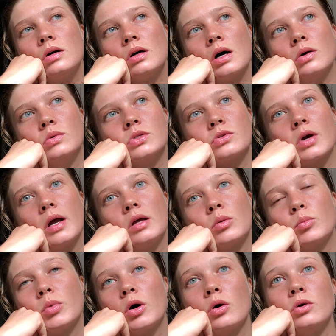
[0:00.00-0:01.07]
I was writing
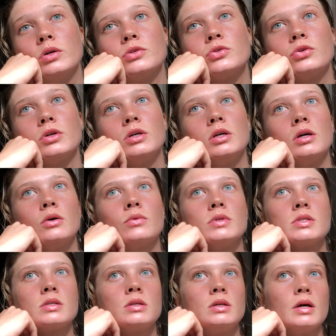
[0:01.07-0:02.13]
poetry. I
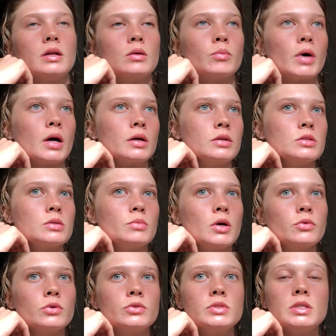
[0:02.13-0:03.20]
was getting back into my
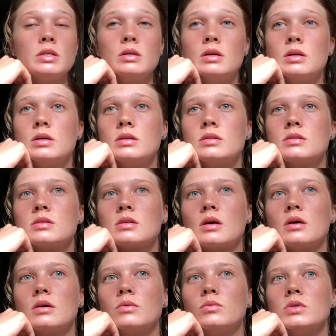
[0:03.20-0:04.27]
routines.
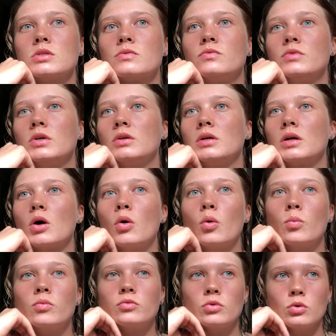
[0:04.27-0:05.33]
I was feeling
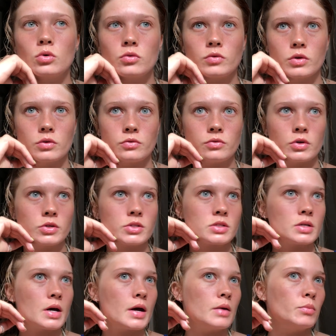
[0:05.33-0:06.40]
hopeful for the first
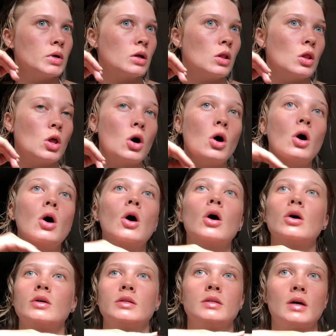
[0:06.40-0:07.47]
time in a long
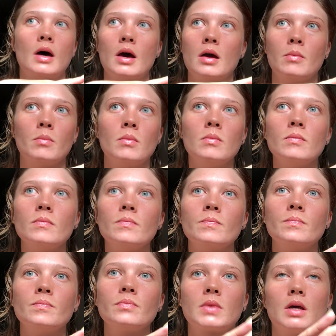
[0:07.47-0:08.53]
time.
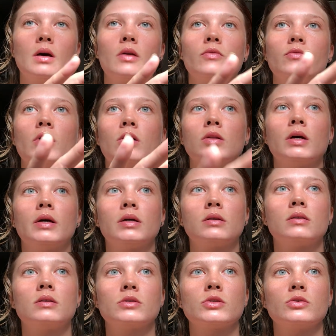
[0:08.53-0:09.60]
It had felt like,
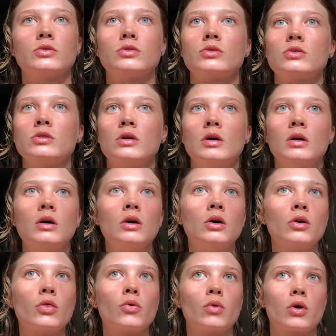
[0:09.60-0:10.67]
because those
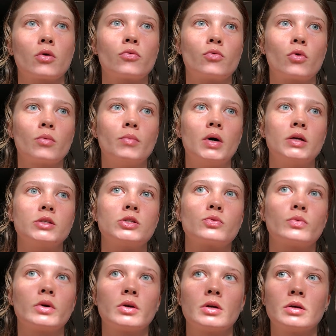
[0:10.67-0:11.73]
3 or 4 months
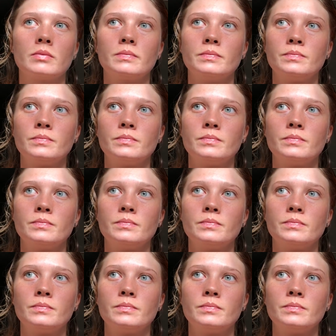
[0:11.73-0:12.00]
were